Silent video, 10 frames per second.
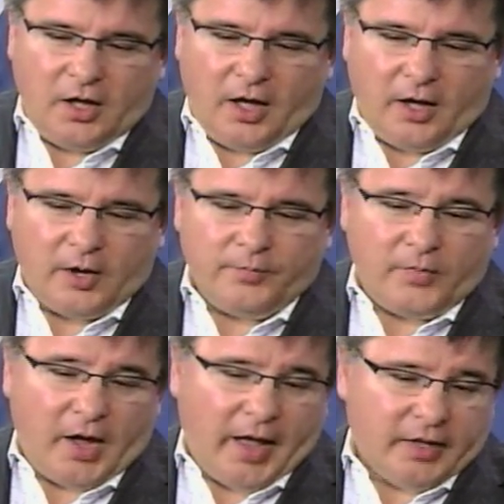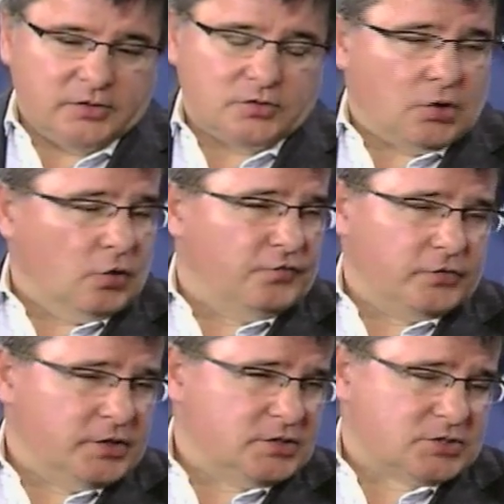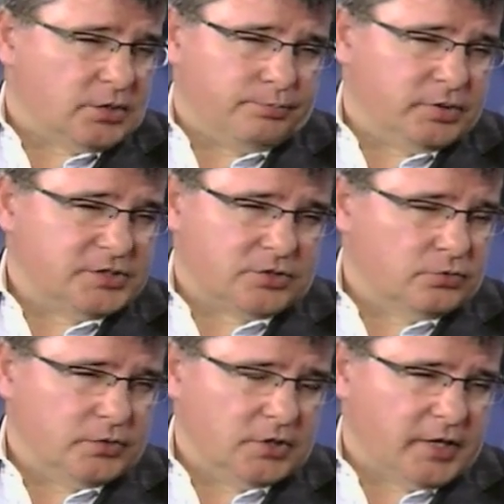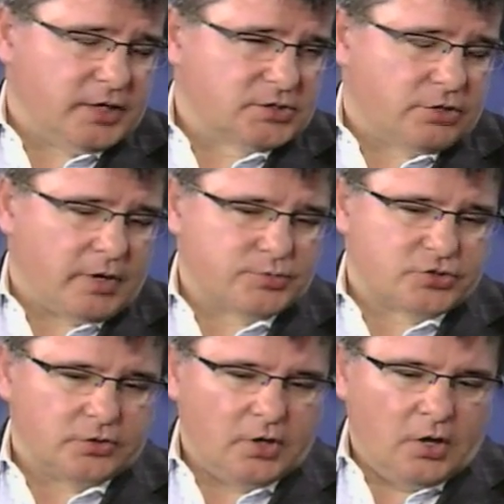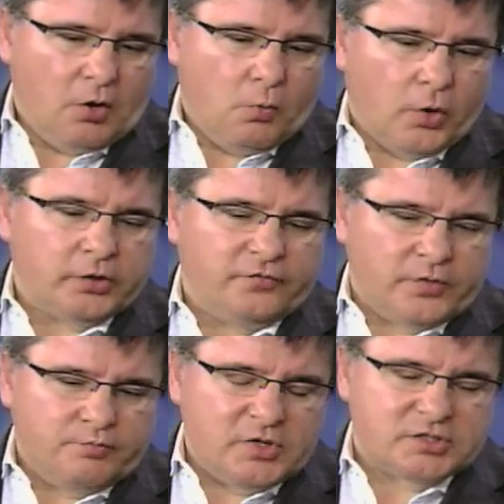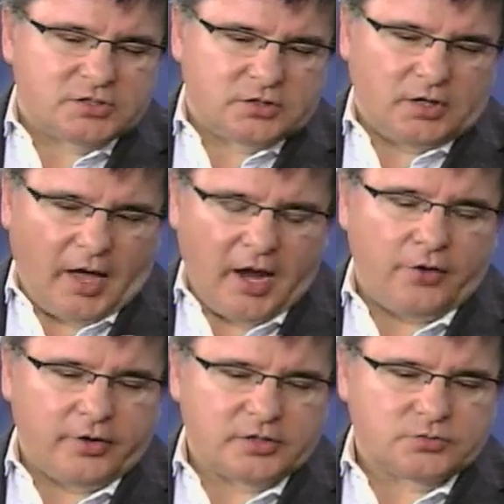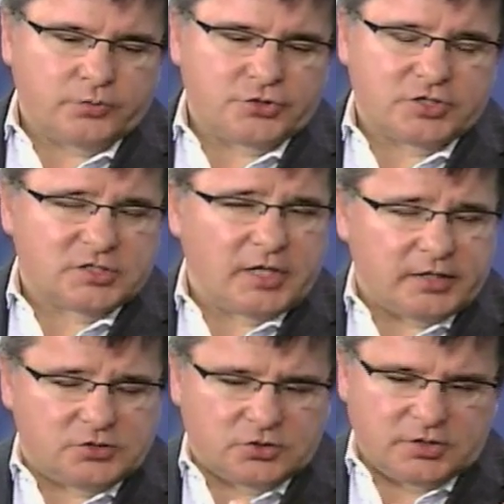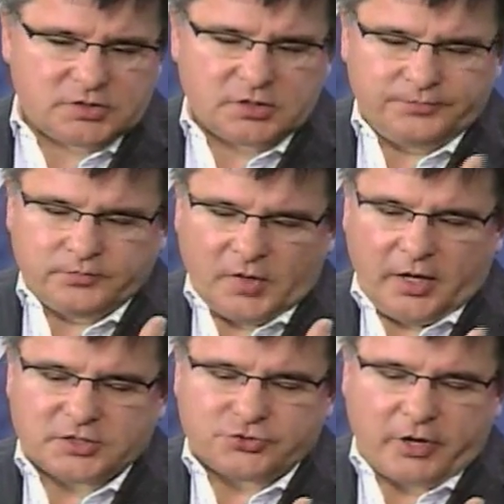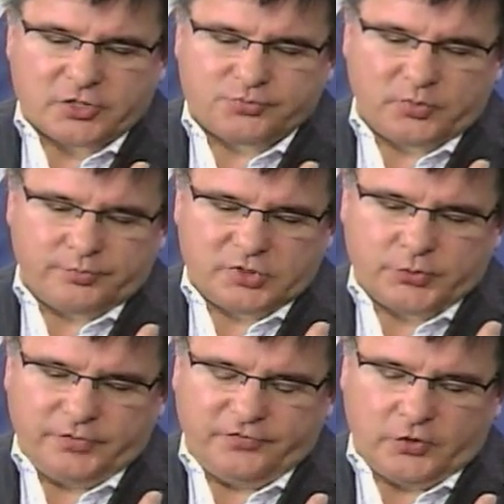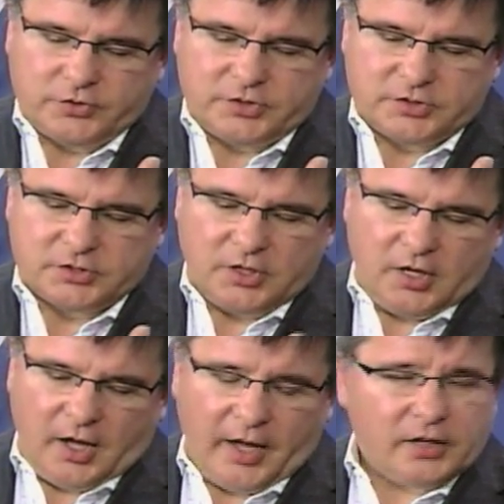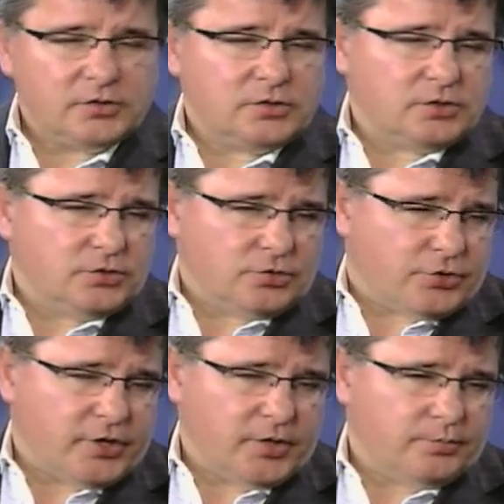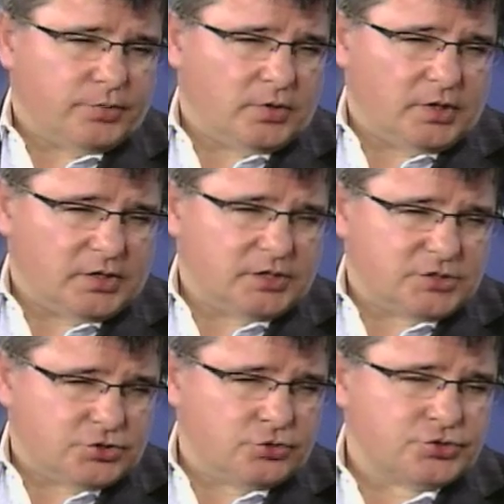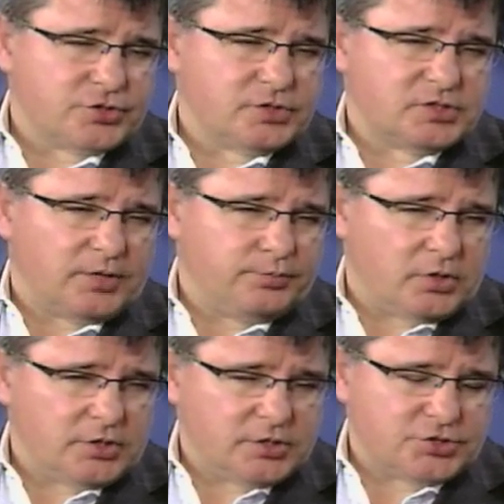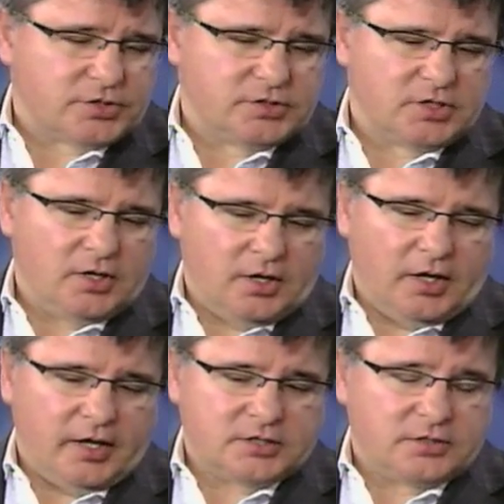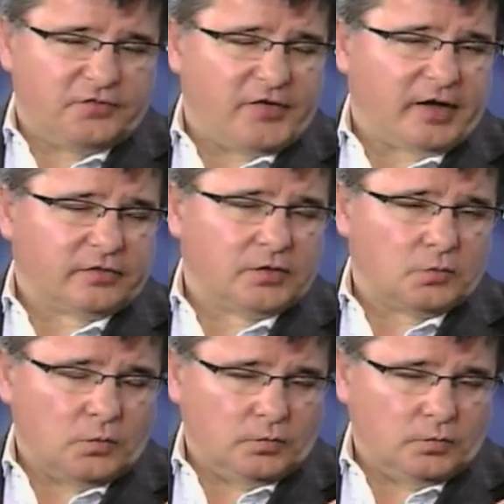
And hopefully some political will against corruption. One of the missed areas which has led to this estrangement between voters and Ukrainian institutions and politicians is the fact that